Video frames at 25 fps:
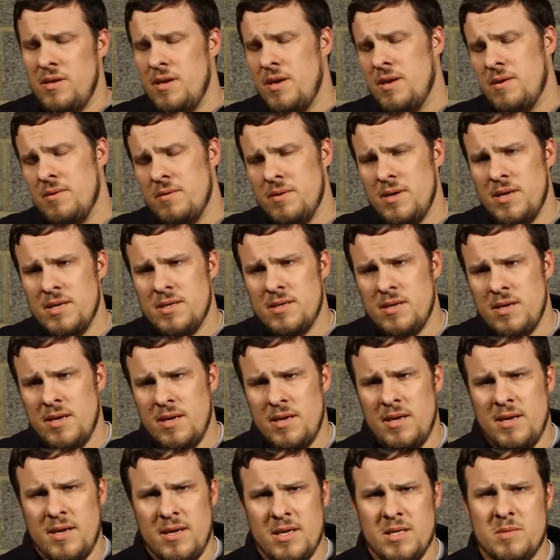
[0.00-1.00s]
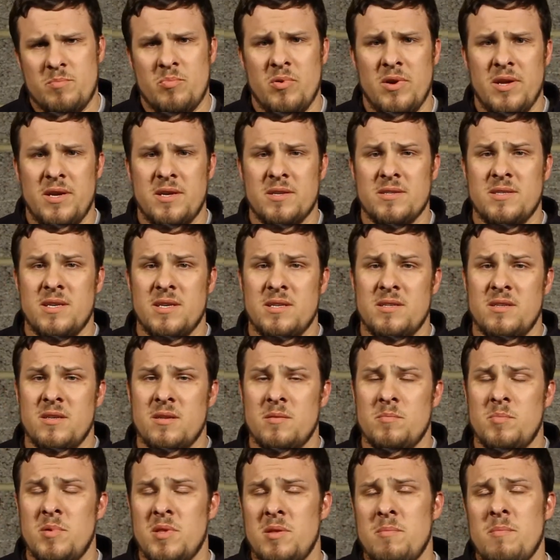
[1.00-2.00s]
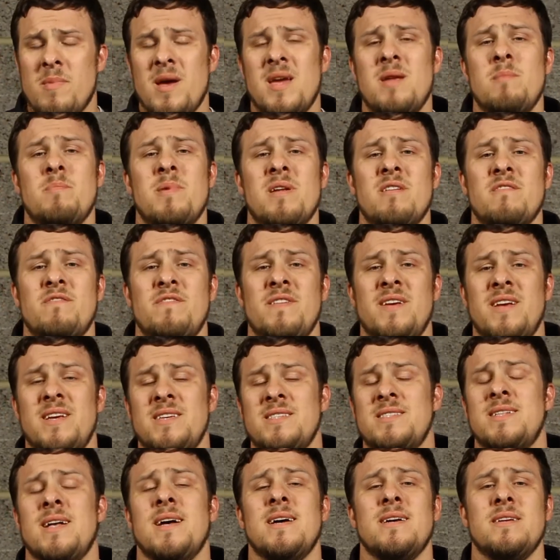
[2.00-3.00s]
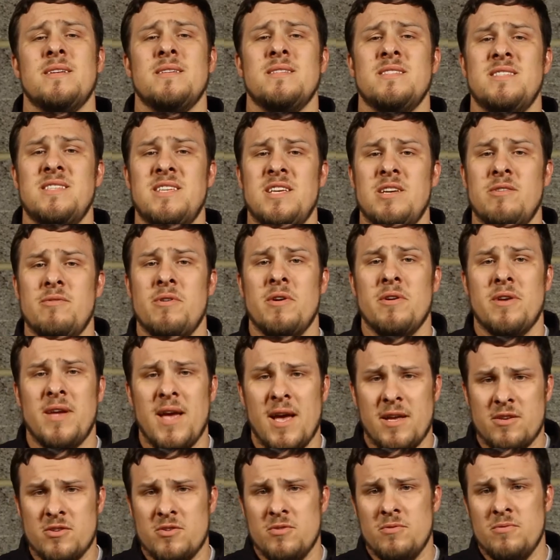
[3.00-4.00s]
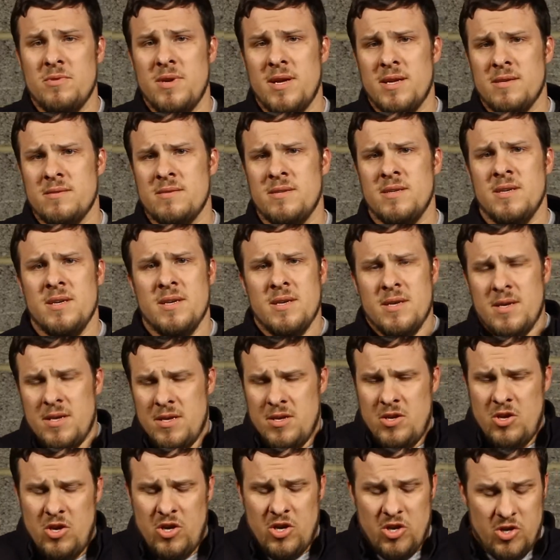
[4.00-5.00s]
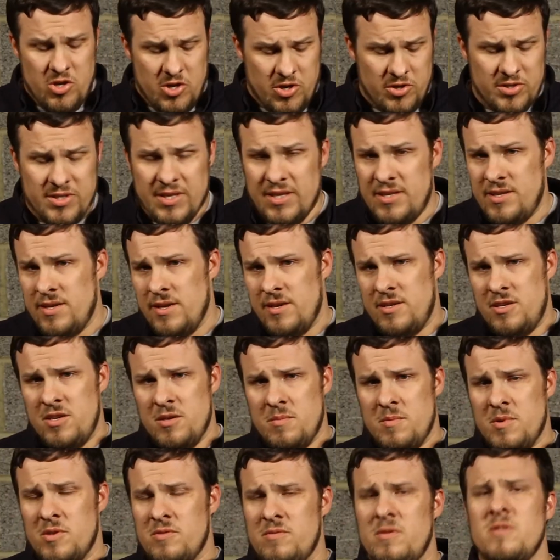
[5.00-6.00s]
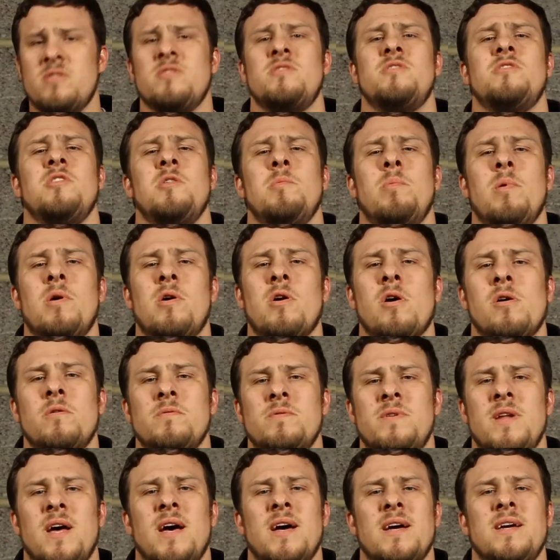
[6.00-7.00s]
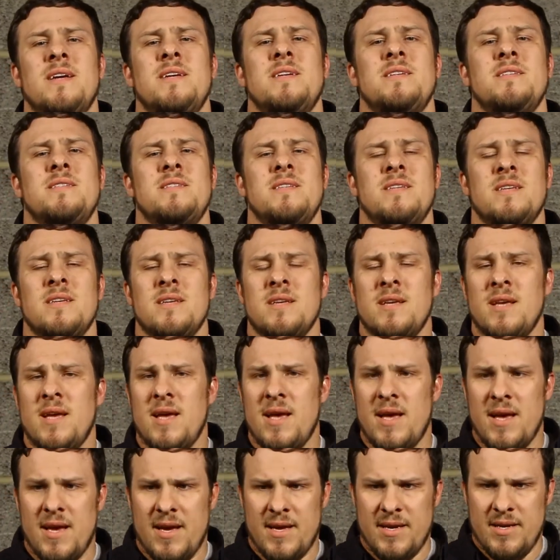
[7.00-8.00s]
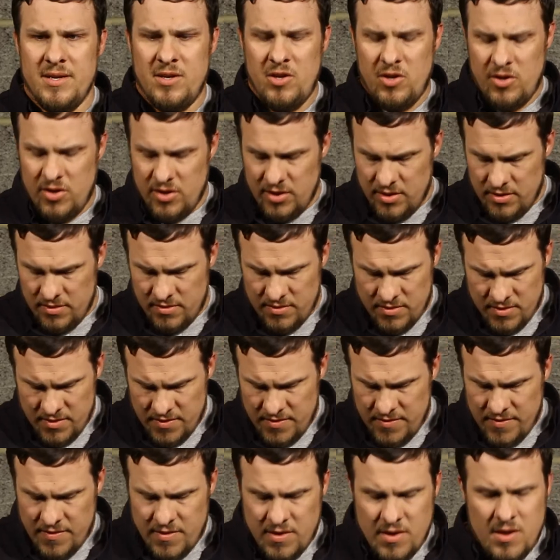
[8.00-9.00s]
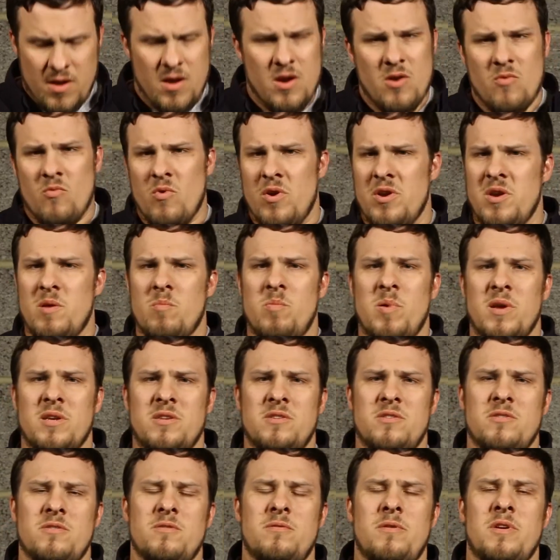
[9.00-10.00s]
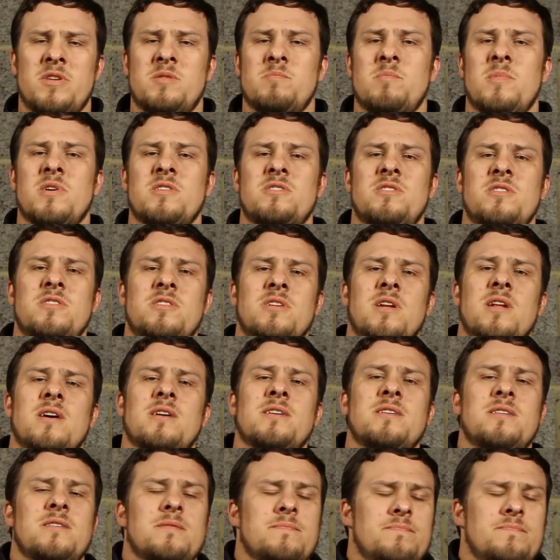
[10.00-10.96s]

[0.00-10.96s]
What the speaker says: You know, it's pretty consistent, but the main benefit is that 0 gas cooldown. You can use this system on super cold days, and you can run your pistol as much as you like.